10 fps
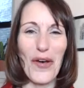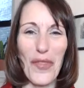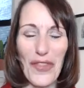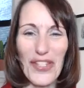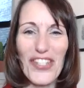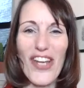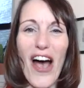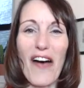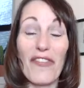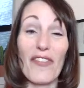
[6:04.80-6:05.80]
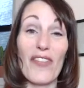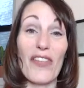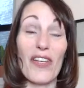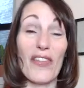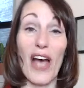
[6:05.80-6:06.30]
The stuff,
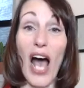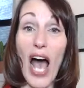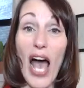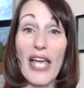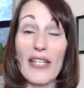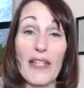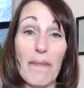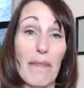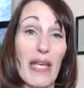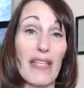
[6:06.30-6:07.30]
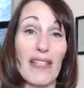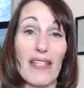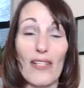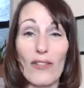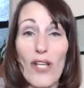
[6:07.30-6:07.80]
the highs, the mids, and
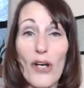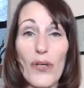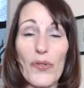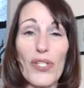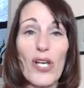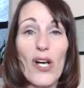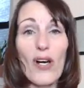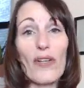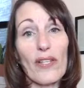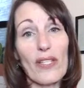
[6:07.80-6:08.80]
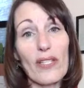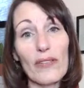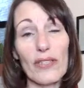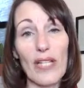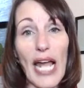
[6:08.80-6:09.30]
the lows are the
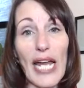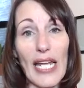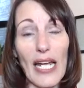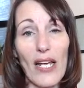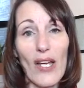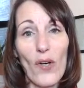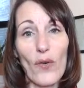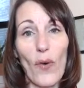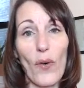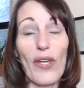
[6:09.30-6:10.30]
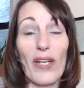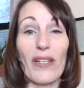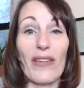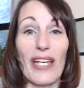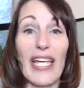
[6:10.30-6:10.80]
silver lining, or
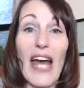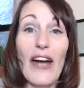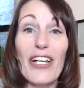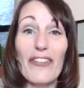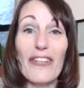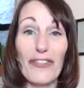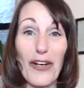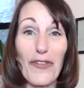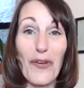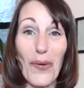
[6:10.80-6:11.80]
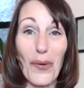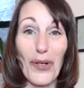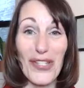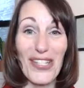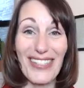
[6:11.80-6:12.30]
the carrot in front of the
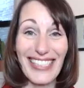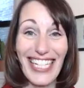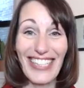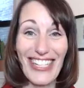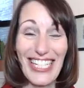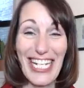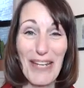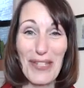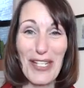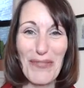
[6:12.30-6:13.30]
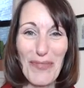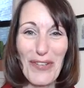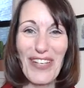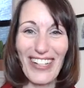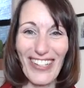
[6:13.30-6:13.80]
horse, which keeps us
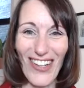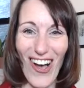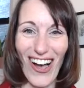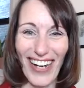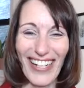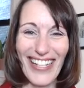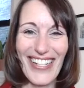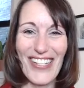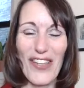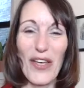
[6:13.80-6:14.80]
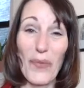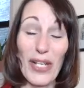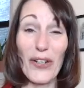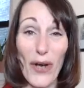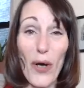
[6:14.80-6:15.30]
moving along so that we can grow.